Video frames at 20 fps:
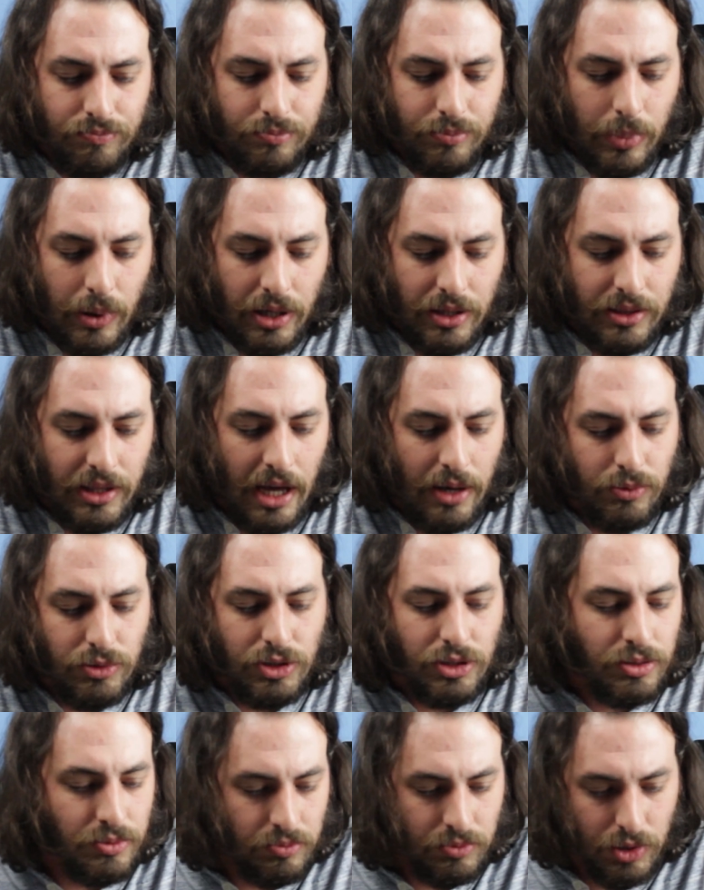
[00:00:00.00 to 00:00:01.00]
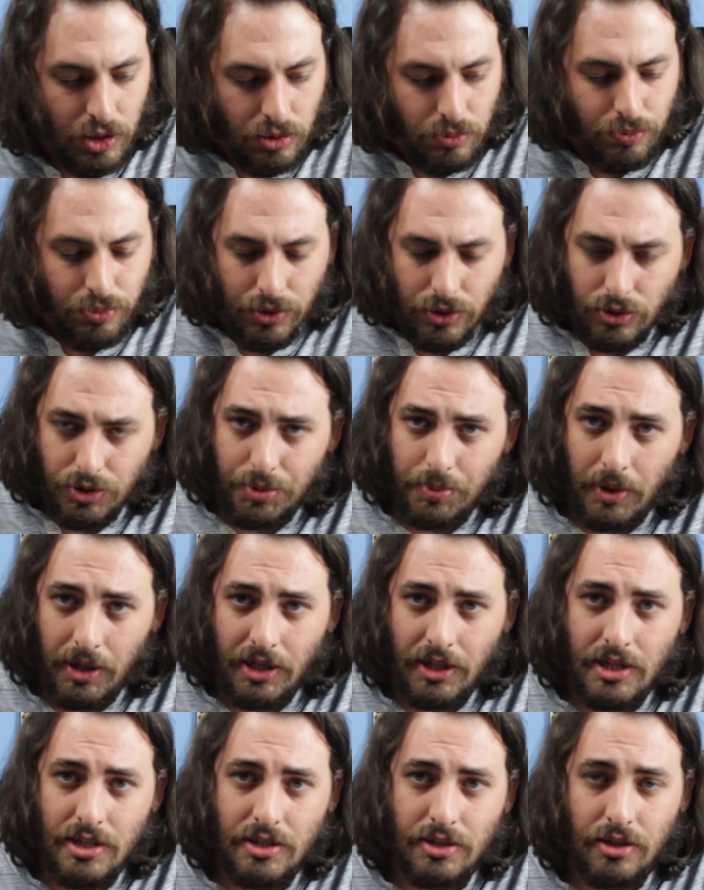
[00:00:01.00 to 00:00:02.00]
But that was, produced by
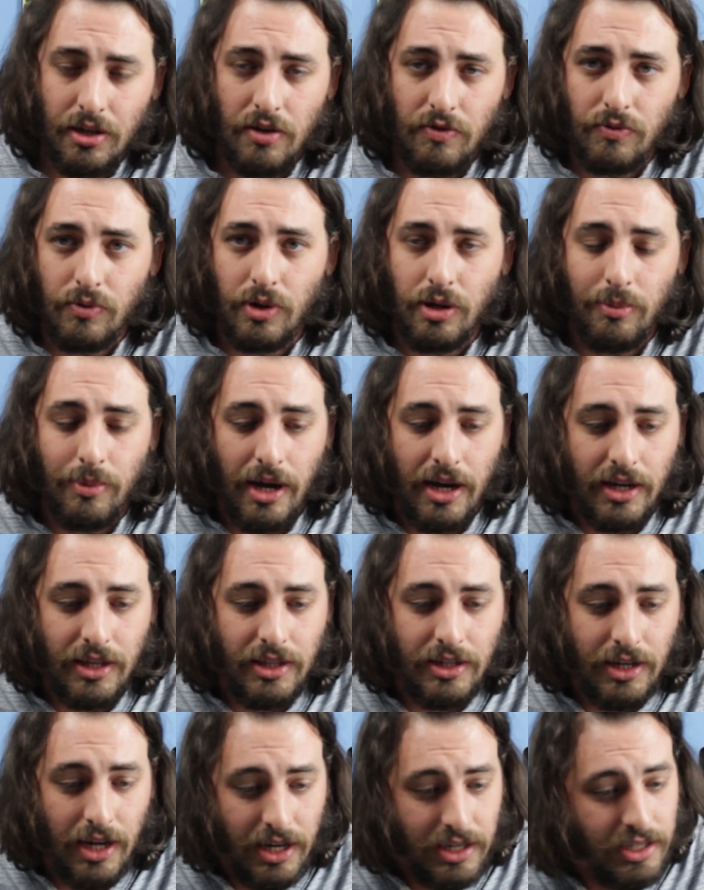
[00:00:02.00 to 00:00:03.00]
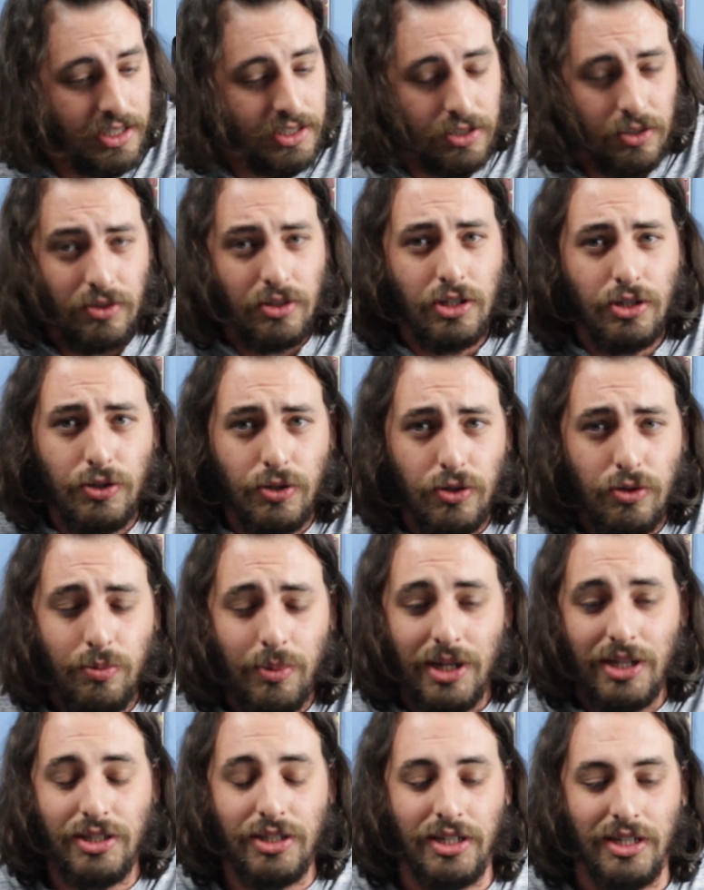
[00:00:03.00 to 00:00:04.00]
id Software back in the 90s on the Doom
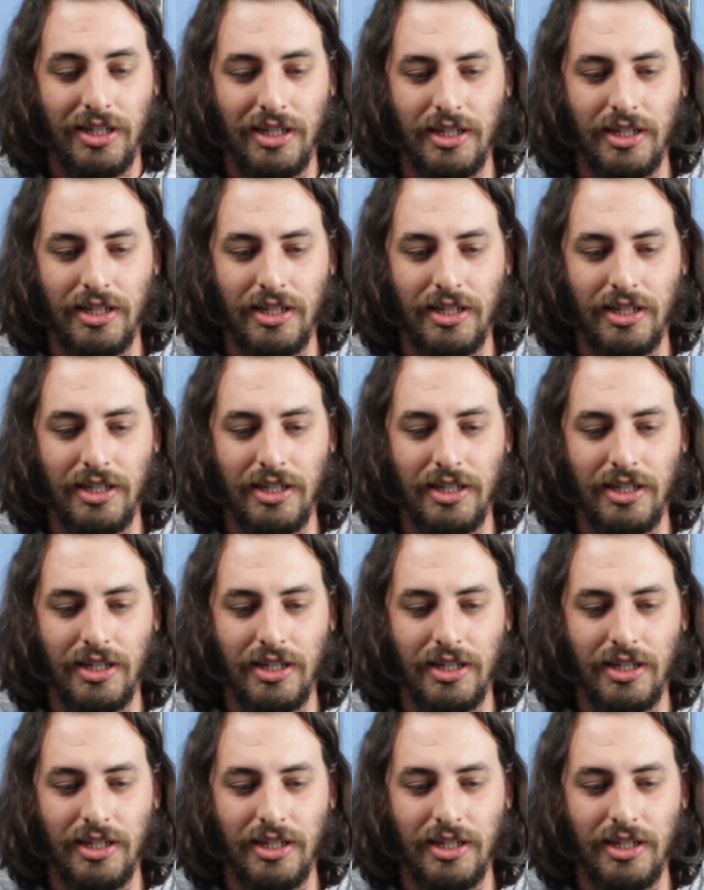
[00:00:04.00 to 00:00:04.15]
engine.